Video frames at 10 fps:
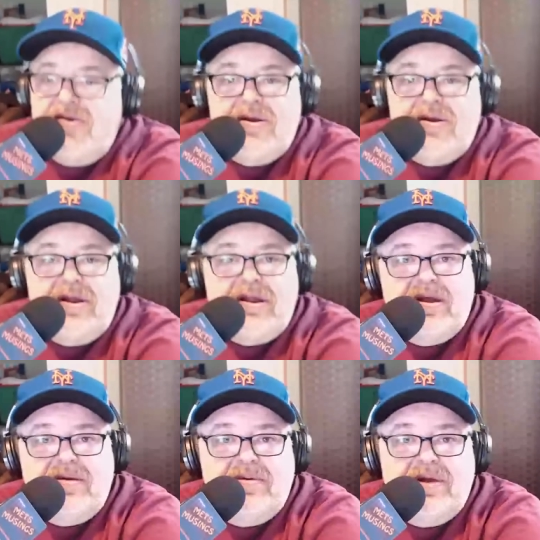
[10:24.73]
did,
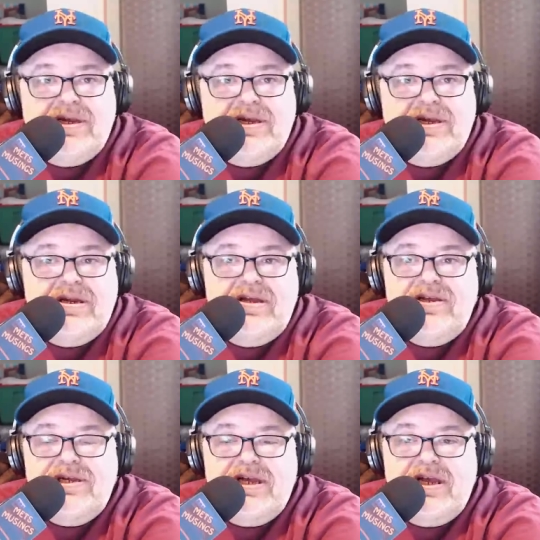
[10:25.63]
Rich. And as you
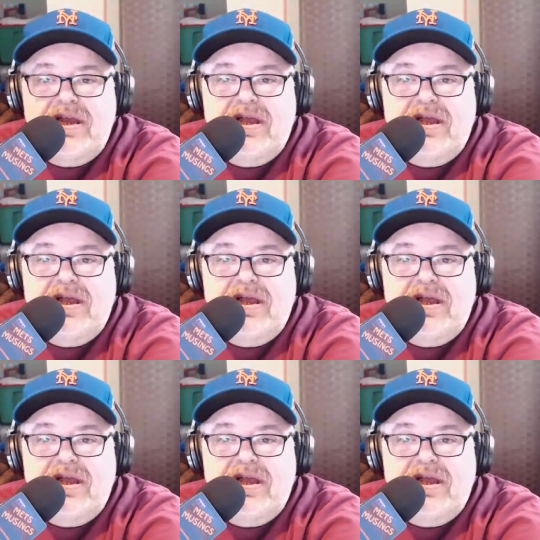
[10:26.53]
say,